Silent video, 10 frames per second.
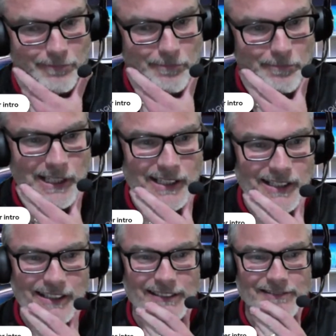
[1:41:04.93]
But,
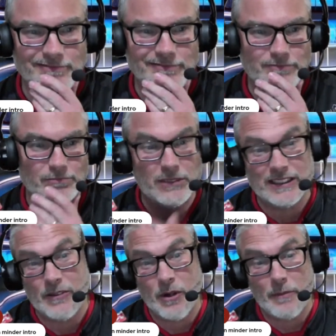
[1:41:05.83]
but
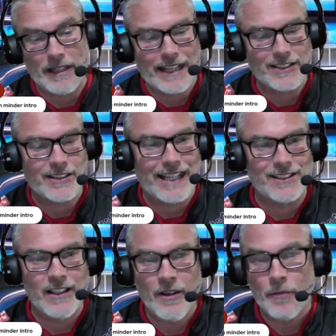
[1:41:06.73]
oh, I mean, that's that's
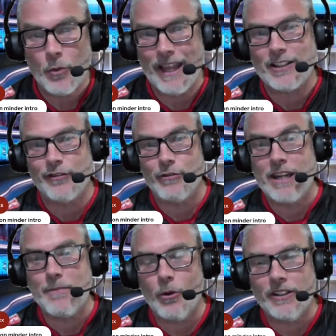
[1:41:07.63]
well, that's three
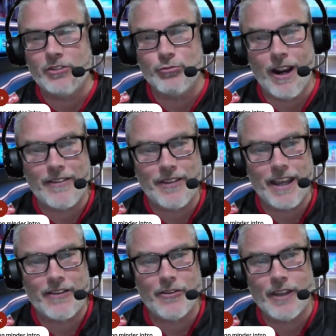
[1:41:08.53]
points right there
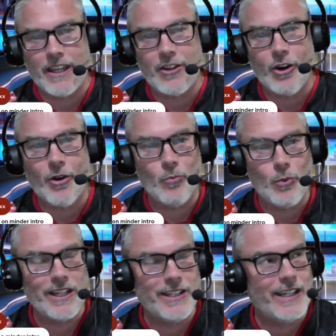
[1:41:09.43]
that they got and
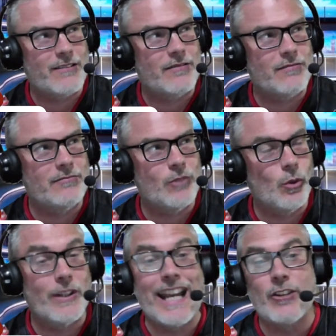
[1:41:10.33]
we didn't, or
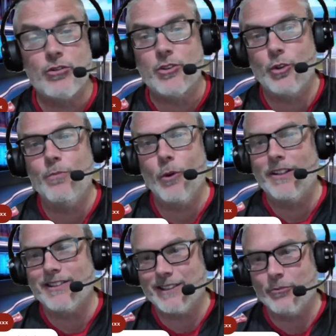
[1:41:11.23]
an extra two points
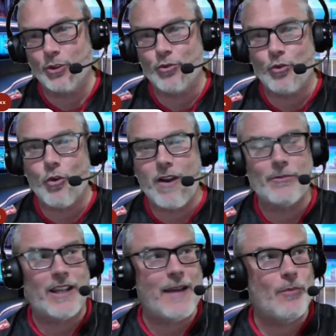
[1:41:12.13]
because it was a draw up to
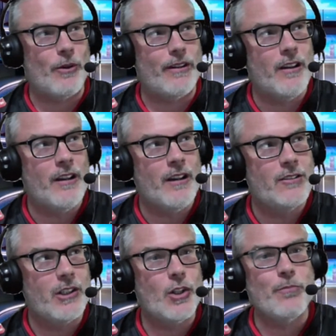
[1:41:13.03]
that point.
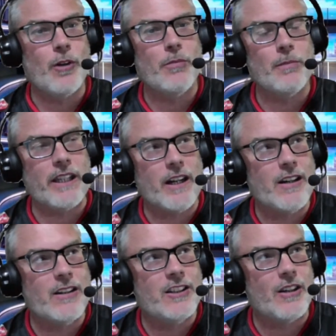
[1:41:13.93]
So you could probably
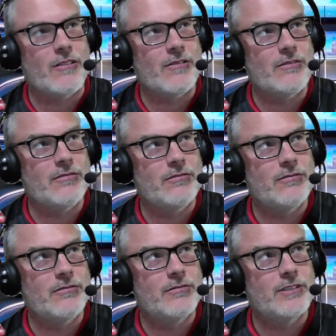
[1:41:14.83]
argue
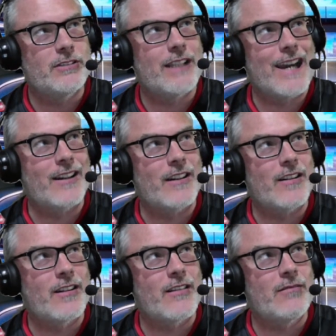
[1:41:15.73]
that that,
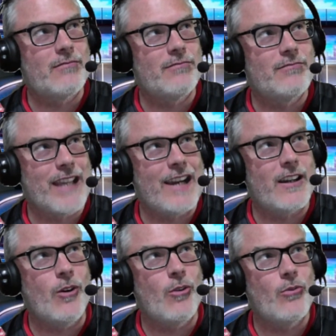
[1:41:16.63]
that
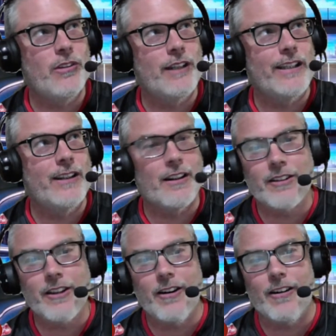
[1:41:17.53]
goal that Lingard
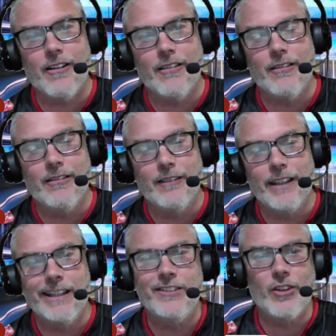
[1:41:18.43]
got
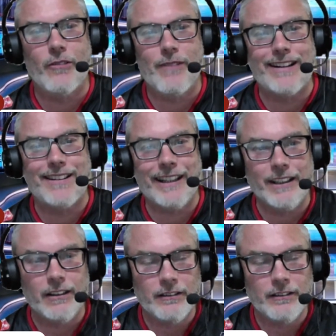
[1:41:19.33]
indirectly